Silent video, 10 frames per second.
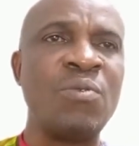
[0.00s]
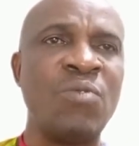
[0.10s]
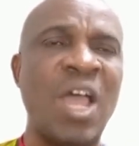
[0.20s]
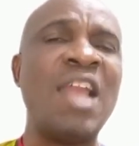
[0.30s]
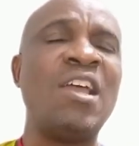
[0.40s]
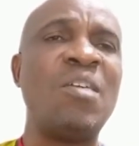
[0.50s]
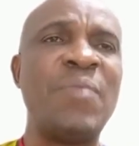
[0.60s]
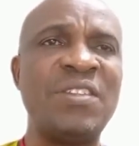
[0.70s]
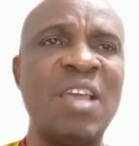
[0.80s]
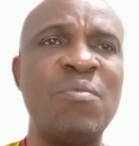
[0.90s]
But a lot of
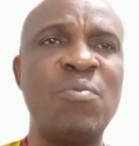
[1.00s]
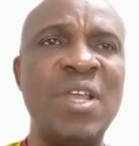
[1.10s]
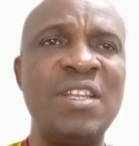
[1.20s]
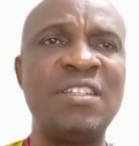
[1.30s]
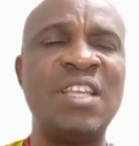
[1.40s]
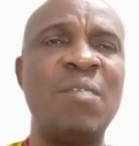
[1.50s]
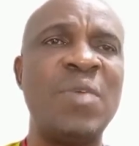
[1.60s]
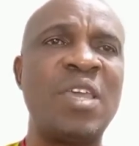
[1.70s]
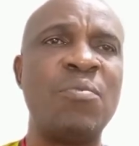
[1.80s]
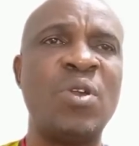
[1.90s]
have been playing this game and
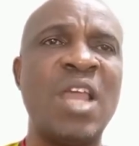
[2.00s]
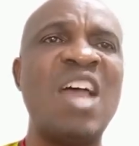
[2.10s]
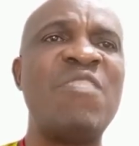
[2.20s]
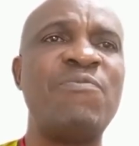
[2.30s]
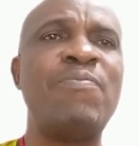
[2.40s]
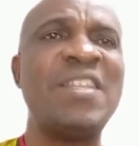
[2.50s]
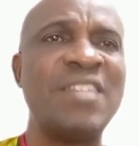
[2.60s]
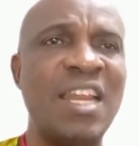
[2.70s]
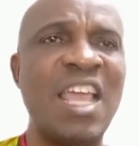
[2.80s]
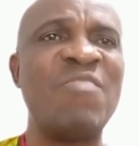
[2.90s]
making money. I
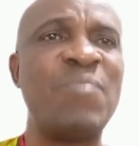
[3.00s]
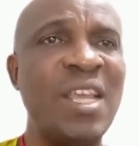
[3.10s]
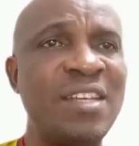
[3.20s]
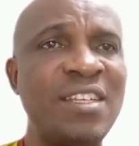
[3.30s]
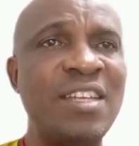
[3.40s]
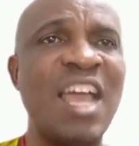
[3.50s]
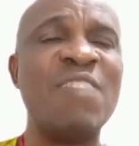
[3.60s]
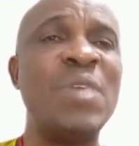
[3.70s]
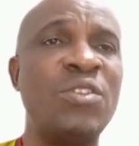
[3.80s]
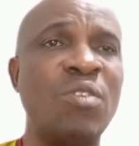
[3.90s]
personally have played it,
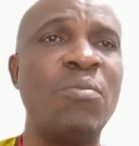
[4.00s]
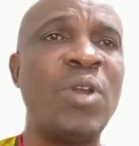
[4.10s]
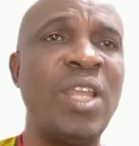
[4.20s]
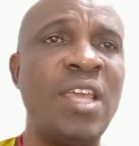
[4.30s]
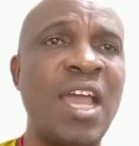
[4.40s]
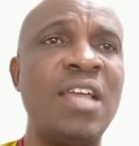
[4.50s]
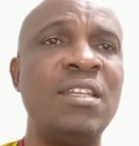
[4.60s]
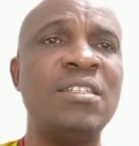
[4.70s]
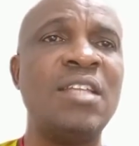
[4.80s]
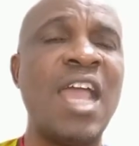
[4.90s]
I've made some money,
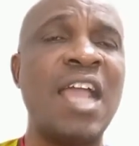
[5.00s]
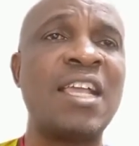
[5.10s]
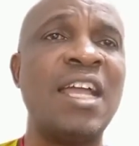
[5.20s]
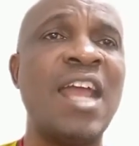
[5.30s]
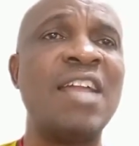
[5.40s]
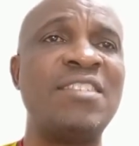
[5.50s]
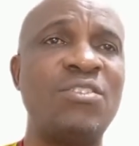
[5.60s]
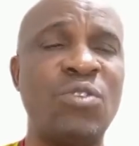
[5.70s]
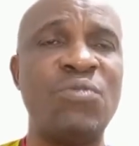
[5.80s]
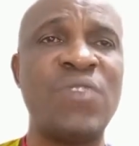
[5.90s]
and I can
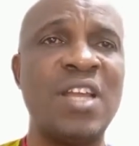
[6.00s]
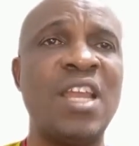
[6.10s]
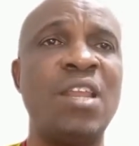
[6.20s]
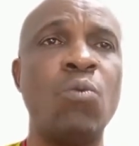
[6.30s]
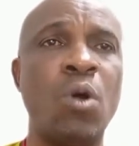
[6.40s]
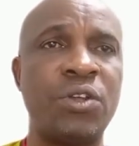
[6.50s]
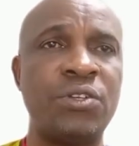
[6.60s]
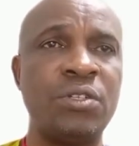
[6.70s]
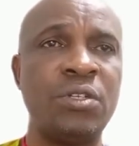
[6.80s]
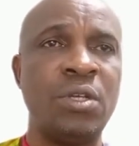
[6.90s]
attest to the fact that it
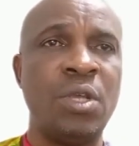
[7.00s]
works.